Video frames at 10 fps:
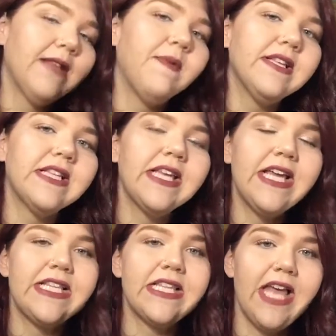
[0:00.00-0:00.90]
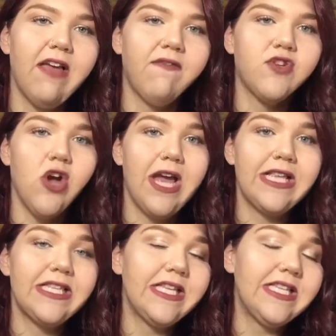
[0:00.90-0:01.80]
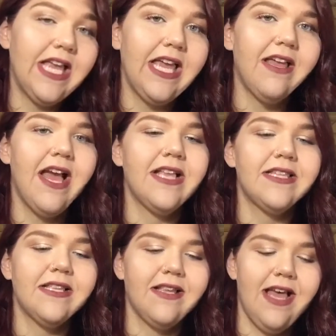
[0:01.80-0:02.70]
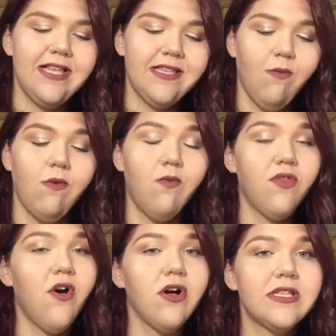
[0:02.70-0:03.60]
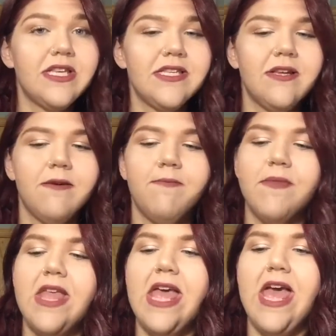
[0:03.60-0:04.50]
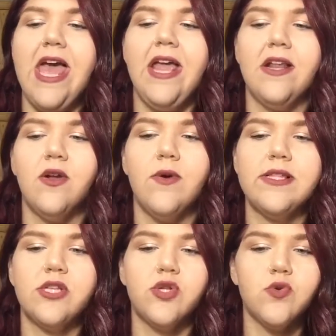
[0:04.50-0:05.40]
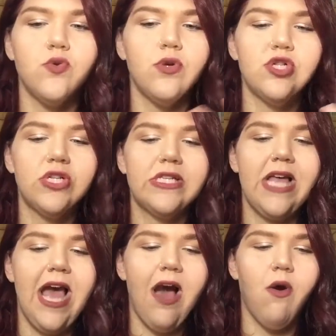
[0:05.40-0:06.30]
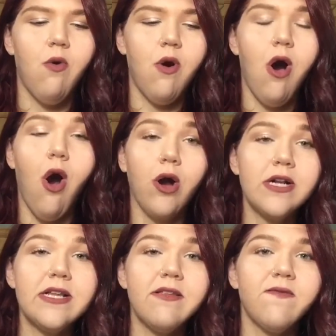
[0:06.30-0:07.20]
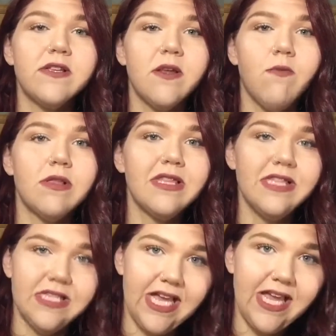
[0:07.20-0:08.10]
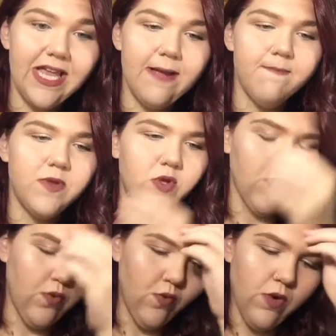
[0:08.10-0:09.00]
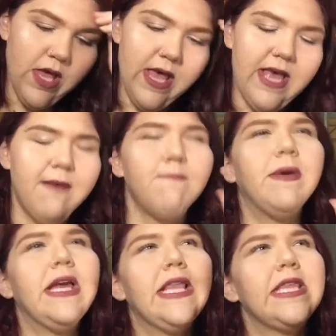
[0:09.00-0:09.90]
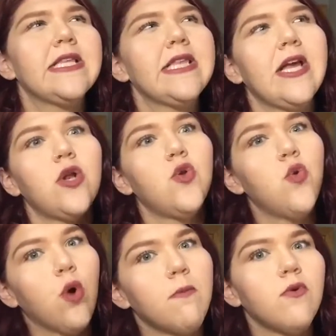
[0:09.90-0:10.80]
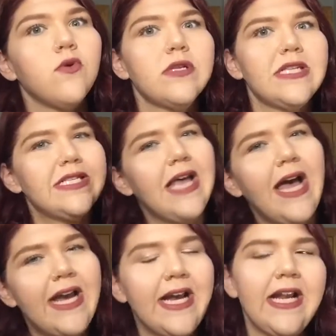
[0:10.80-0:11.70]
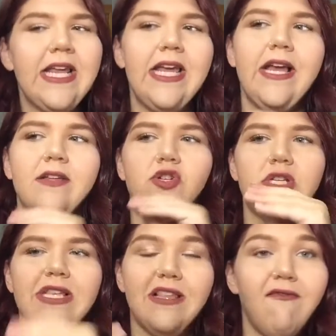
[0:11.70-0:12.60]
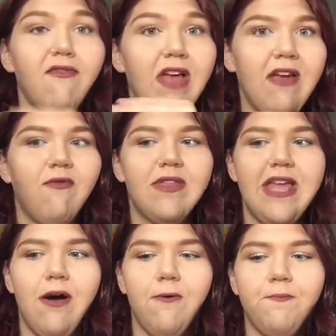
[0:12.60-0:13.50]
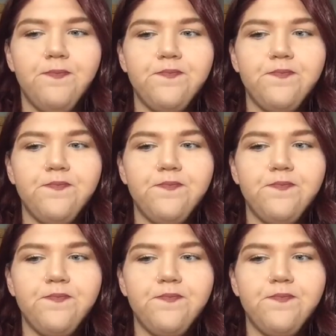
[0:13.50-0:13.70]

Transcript: It's basically his life trying to date as, a, as someone with autism and going to school, and just how hard it is for someone like him to be in this like normal society and just live life without